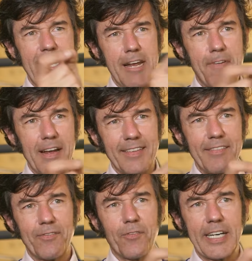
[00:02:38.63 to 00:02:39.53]

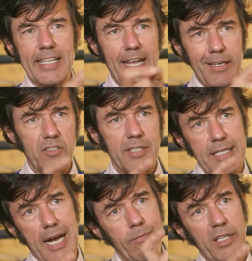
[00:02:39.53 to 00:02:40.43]
the
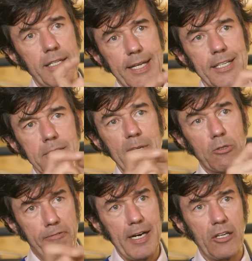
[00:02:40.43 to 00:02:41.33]
time that it takes me
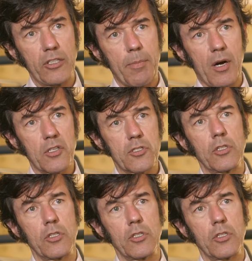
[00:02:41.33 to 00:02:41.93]
to fill out the box.